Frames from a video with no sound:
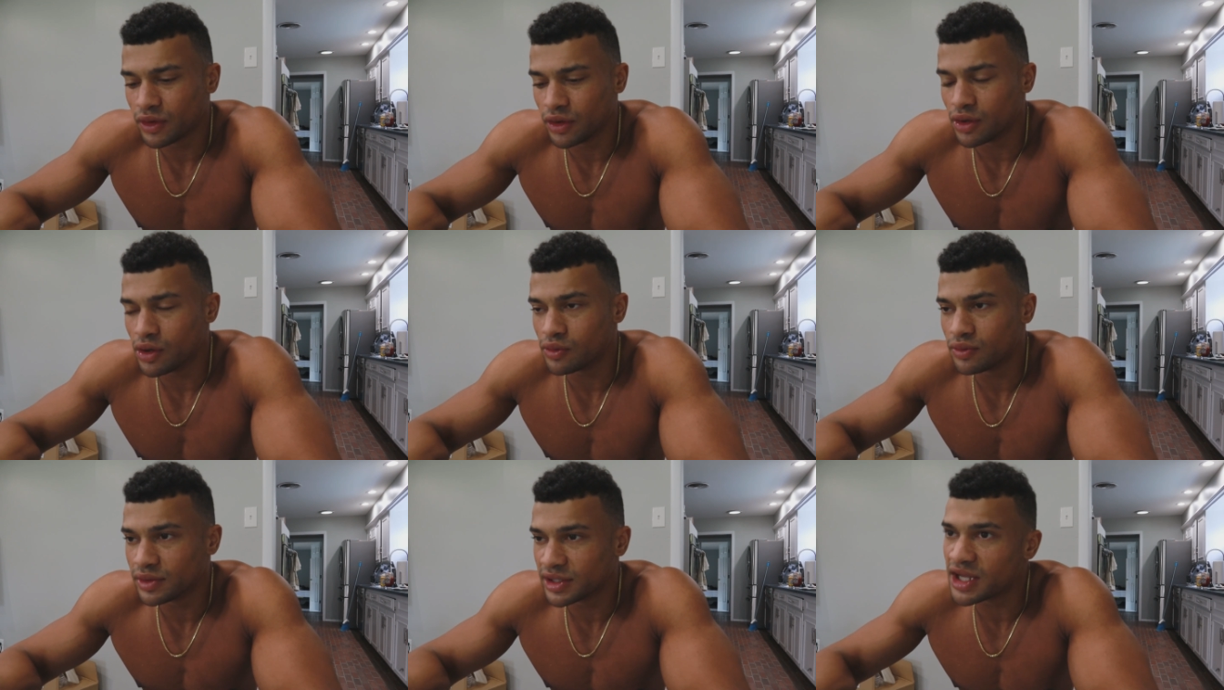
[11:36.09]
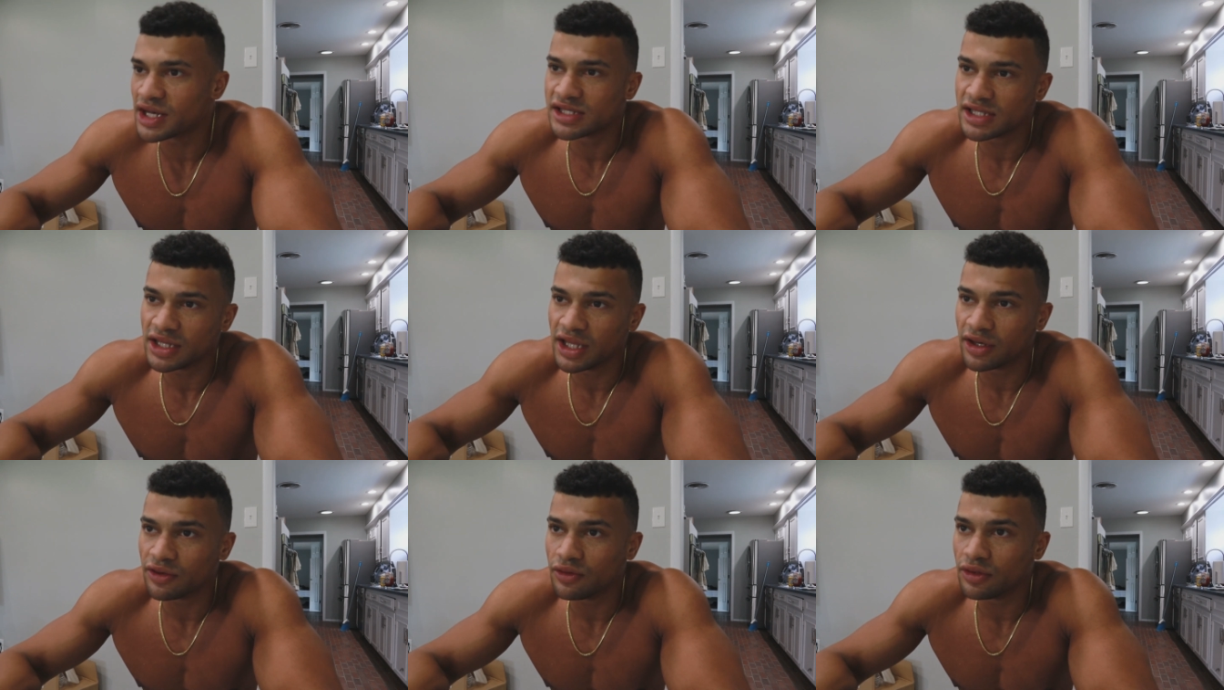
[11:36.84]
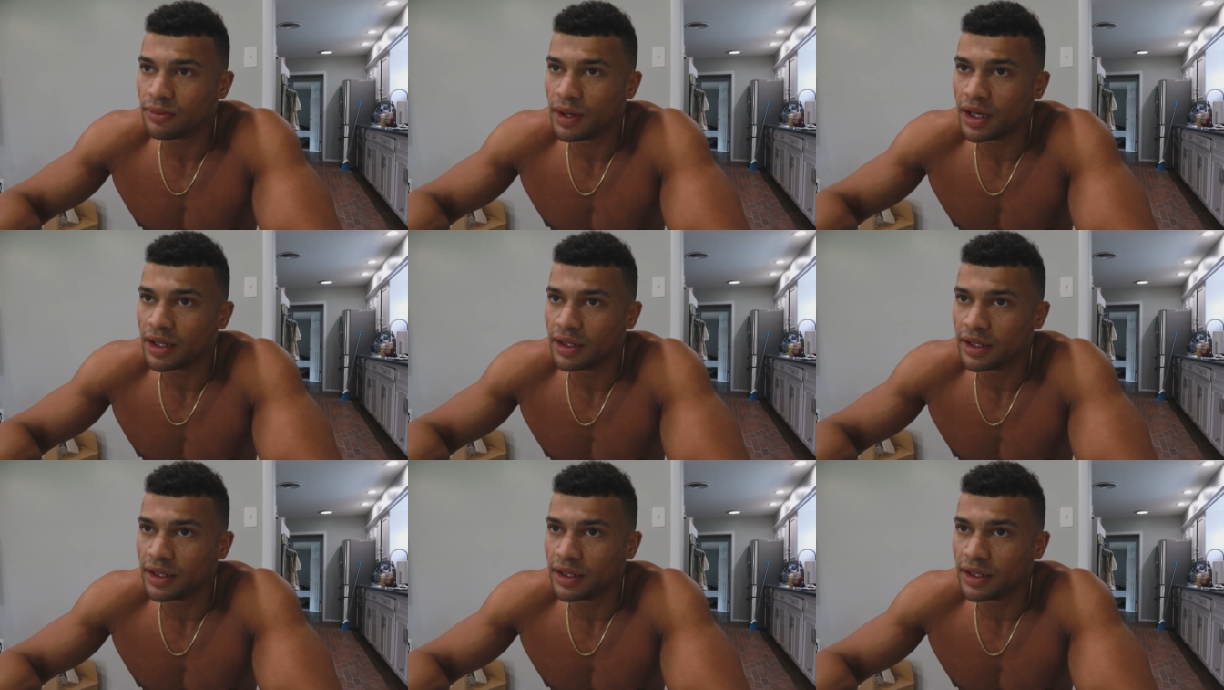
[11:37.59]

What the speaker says: you know, you gotta see the end goal in mind.